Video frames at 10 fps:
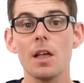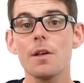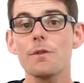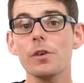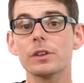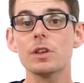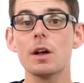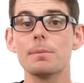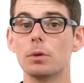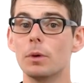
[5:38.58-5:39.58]
For
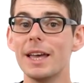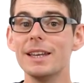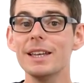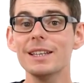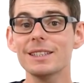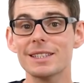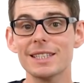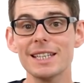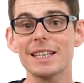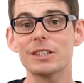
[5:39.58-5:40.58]
example, in an
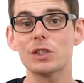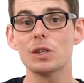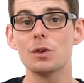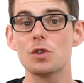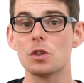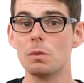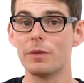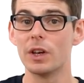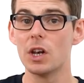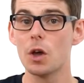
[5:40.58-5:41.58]
acidic solution with
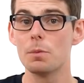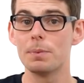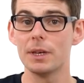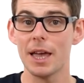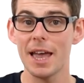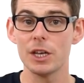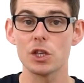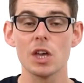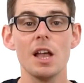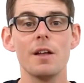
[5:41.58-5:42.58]
a low
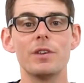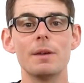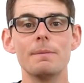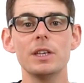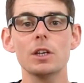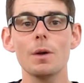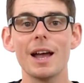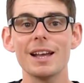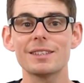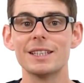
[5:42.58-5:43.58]
pH, the amino
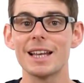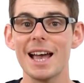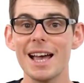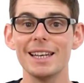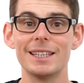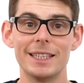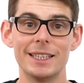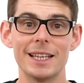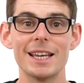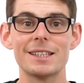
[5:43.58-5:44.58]
acid
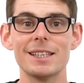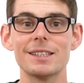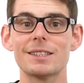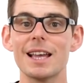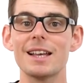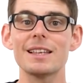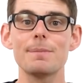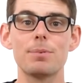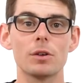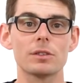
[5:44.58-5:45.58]
alanine exists as a
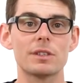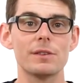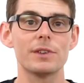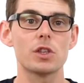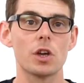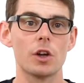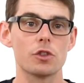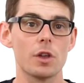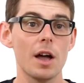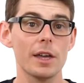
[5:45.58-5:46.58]
positively
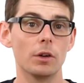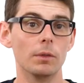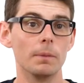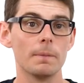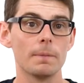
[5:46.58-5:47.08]
charged ion.